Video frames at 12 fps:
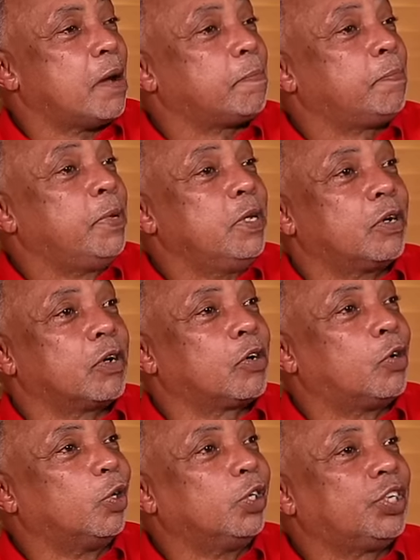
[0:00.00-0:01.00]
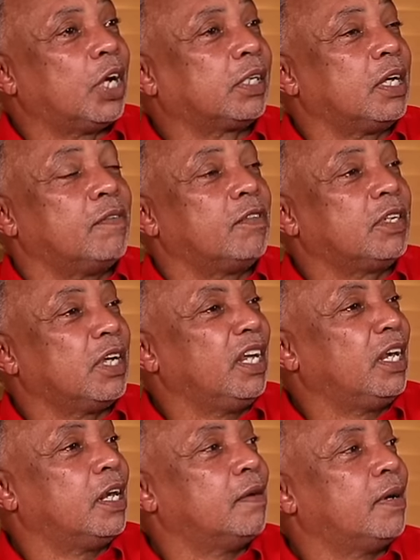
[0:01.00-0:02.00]
I peer gunshot and
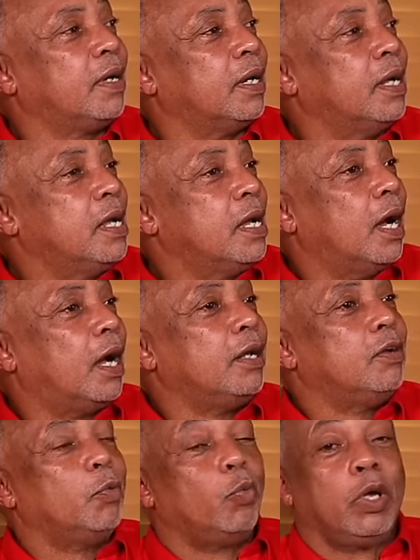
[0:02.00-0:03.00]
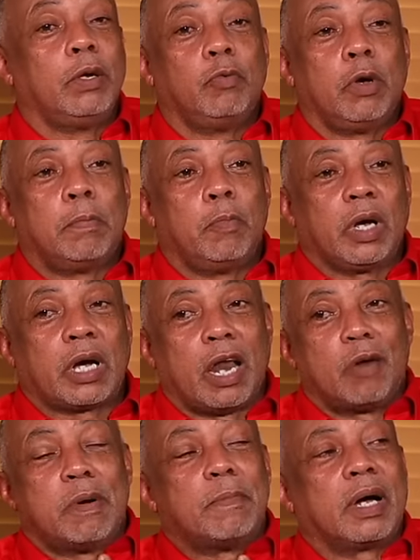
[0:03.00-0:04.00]
everything in there, man. And we
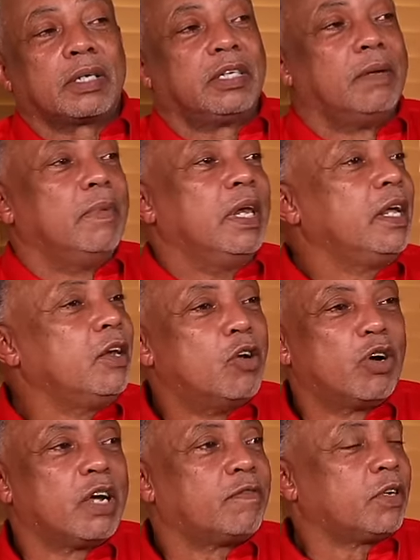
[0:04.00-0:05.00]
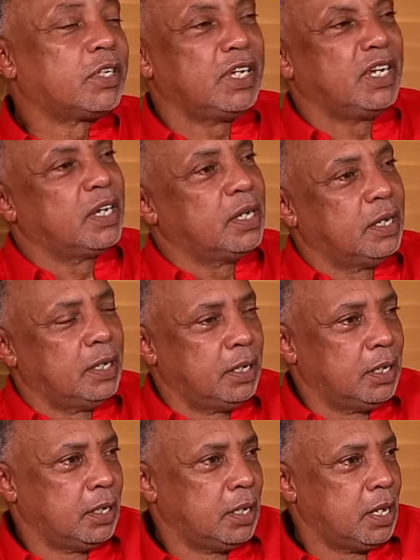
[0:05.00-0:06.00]
call my box, them lick down everything.
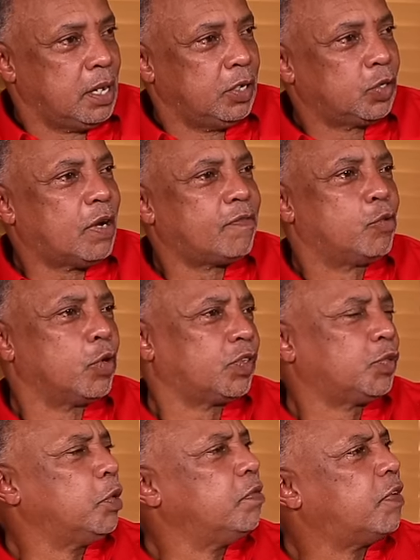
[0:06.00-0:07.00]
So, of course, we